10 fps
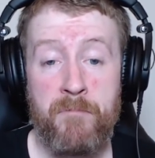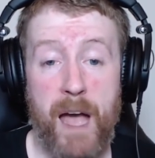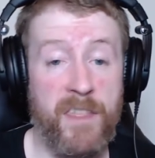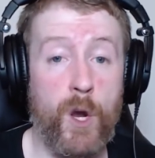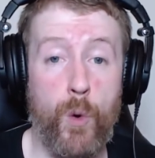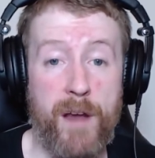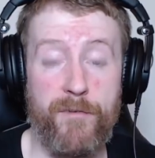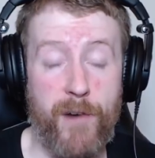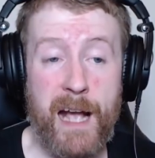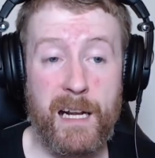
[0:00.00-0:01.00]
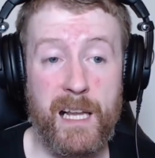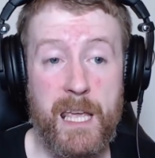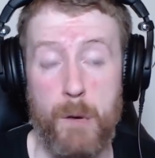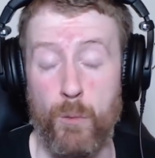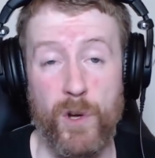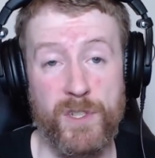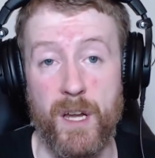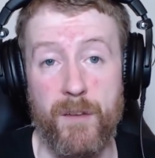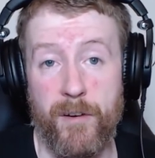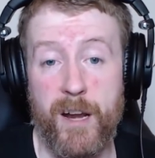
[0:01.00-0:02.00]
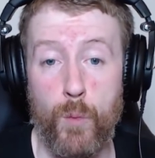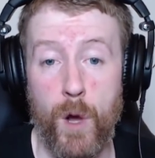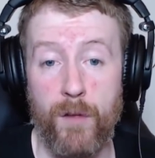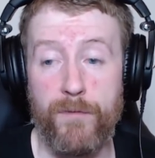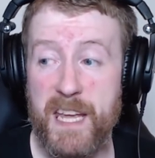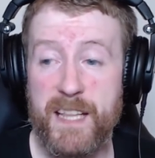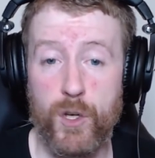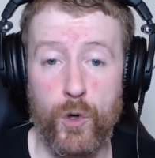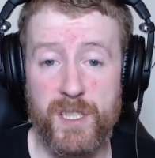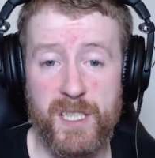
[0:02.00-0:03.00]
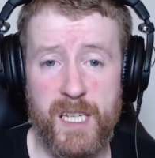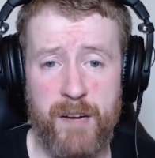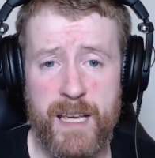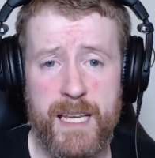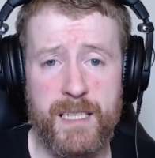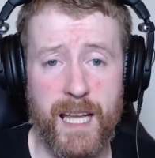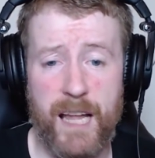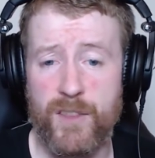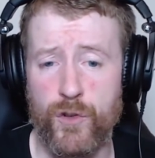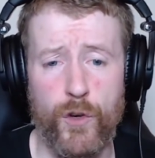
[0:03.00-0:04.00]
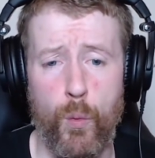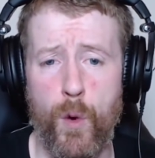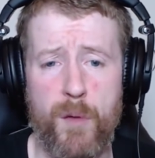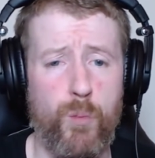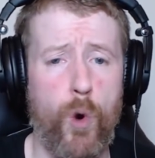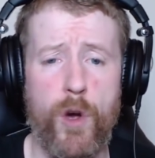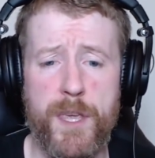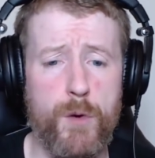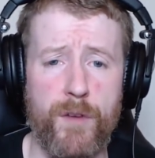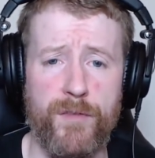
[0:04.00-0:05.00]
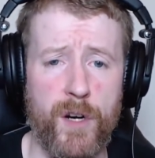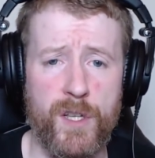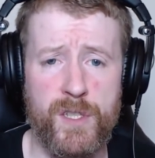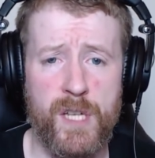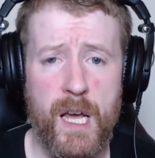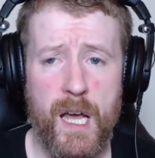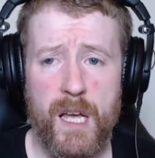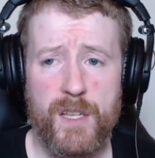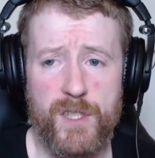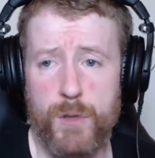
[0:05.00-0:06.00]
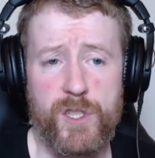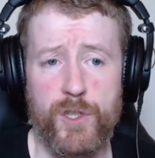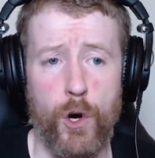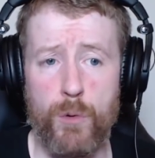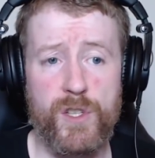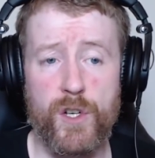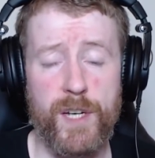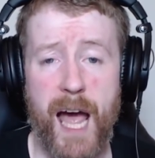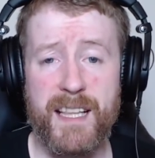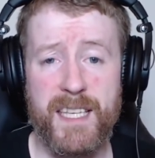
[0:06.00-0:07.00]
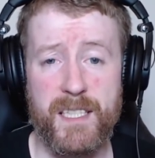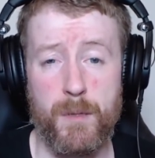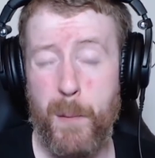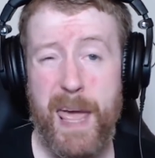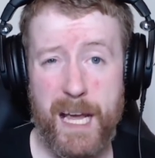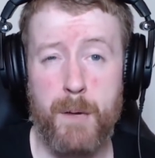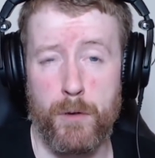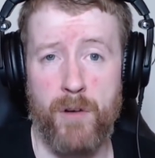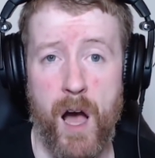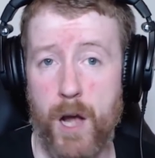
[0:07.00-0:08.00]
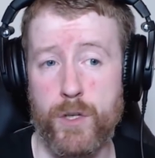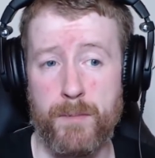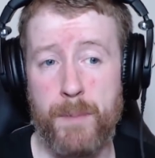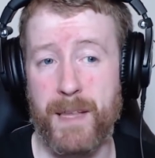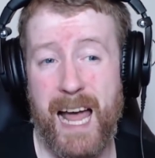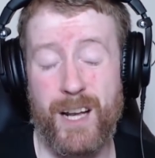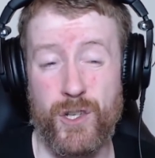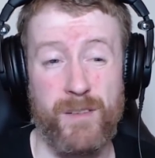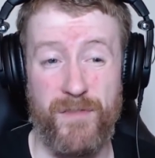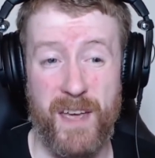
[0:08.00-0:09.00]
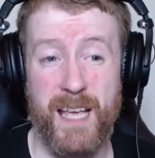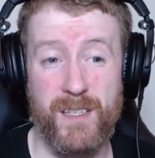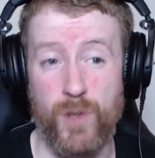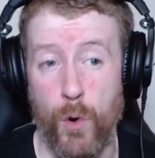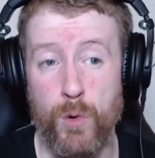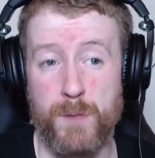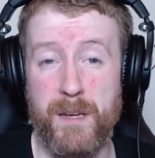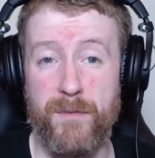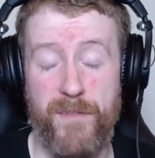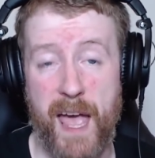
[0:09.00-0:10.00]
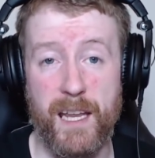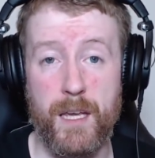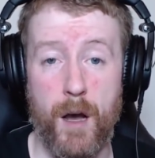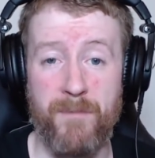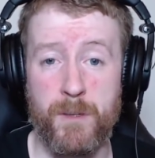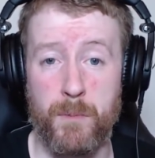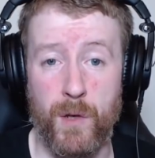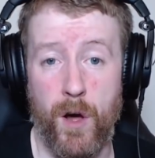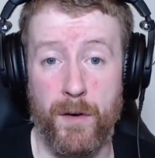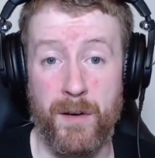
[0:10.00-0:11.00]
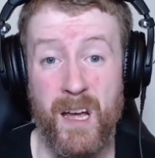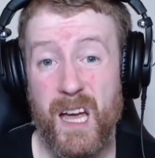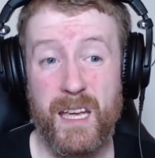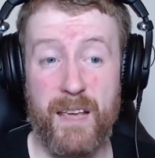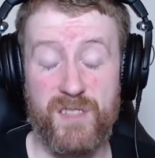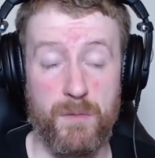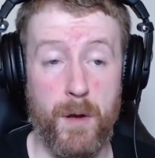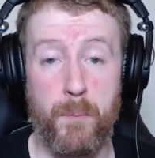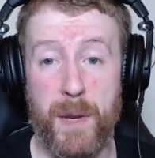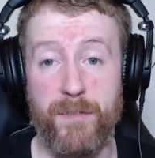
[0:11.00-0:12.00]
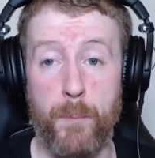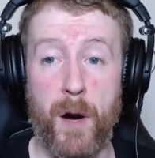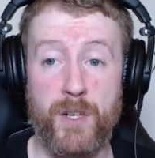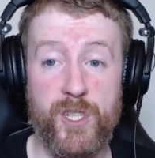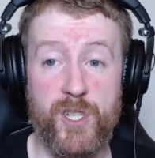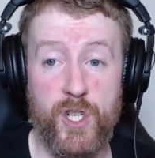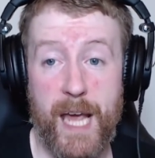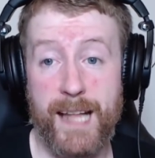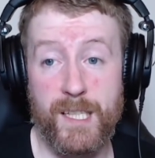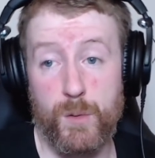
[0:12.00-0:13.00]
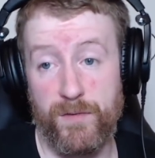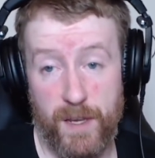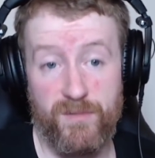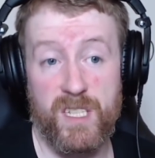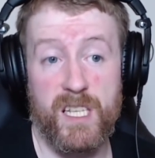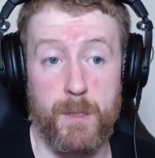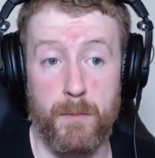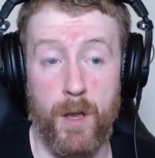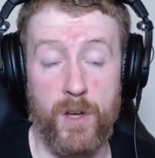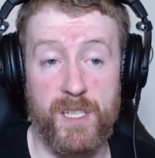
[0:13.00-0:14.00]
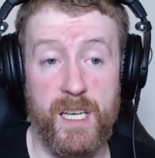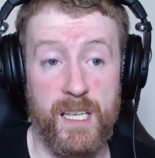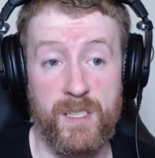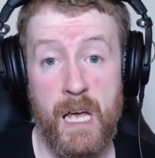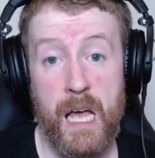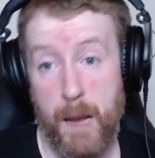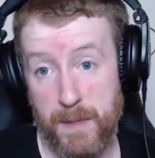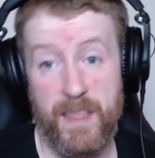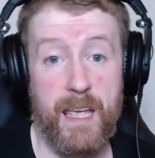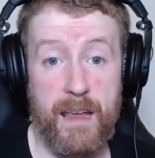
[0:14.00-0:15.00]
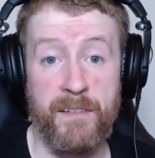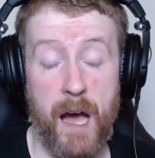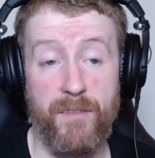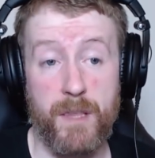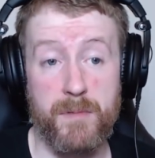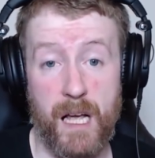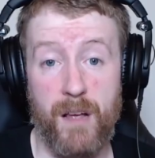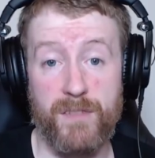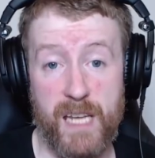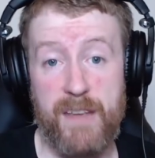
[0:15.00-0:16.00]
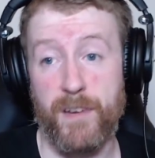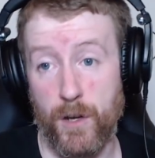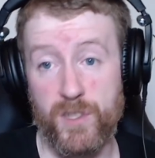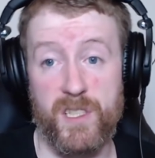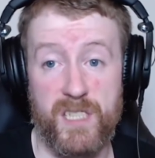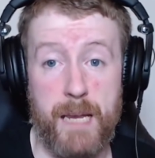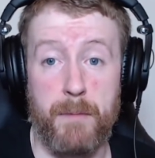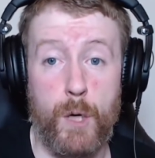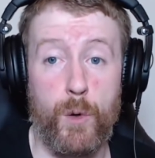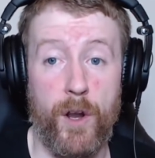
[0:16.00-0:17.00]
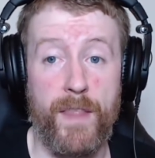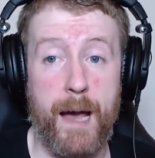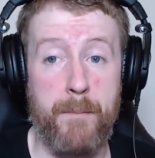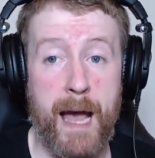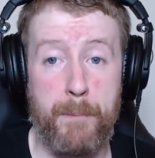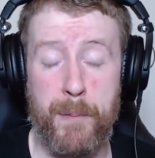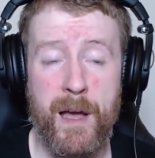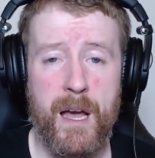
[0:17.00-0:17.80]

I think, quite frankly, it wasn't a very well vetoed series. Like, I don't know in what universe Zeus thought it was a good idea to pick Mirage, a map that actually FaZe has always been fairly comfortable on, gives them a bit of a puncher's chance. We've even seen some losses. I mean, the Na'Vi themselves even lost to Team Liquid on that map.